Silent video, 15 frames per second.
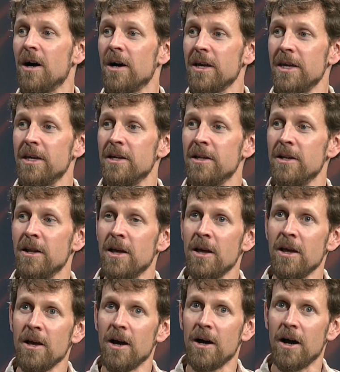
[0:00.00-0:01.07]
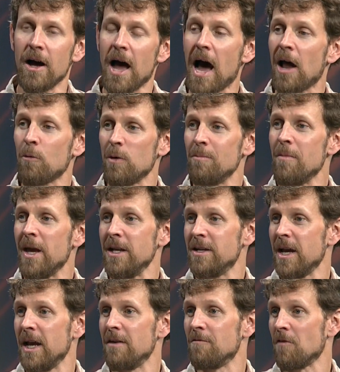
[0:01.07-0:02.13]
in how do we
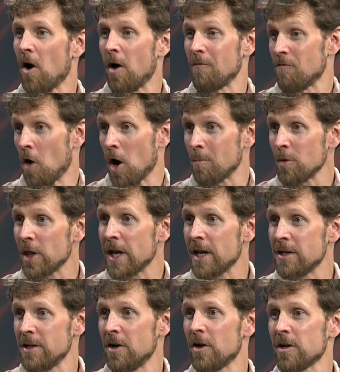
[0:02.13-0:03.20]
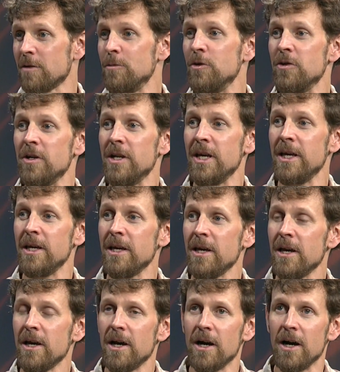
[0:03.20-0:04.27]
maintain farmland in our community,
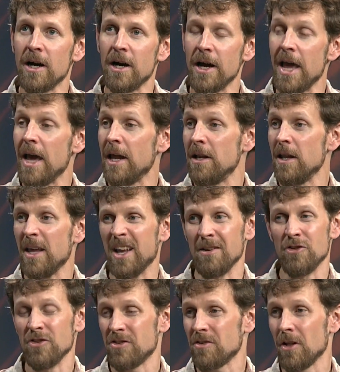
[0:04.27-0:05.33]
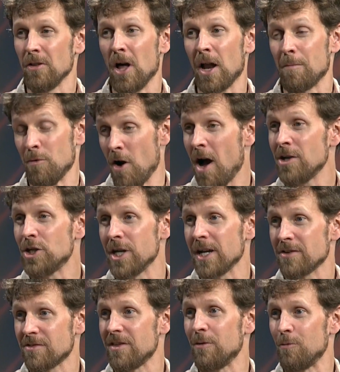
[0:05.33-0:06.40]
and just a lot of
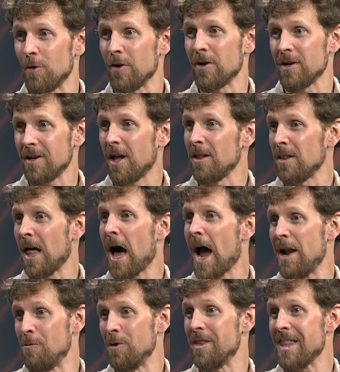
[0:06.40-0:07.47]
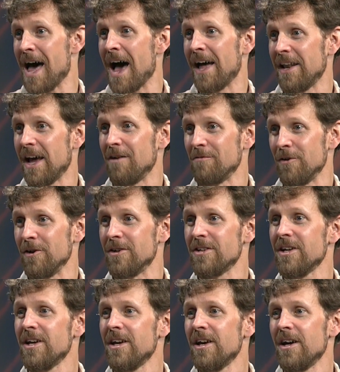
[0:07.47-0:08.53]
projects that were allied with that effort
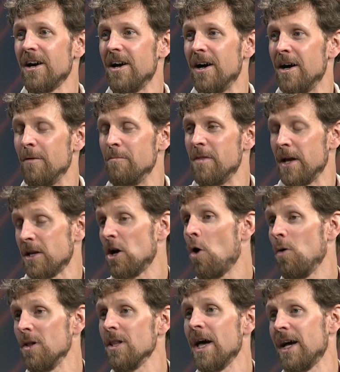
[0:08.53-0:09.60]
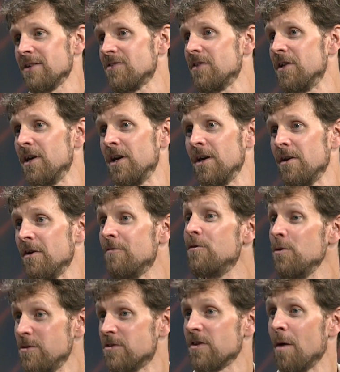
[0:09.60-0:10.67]
that coalesced in a
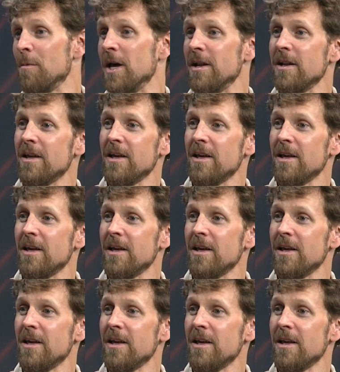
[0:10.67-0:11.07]
food summit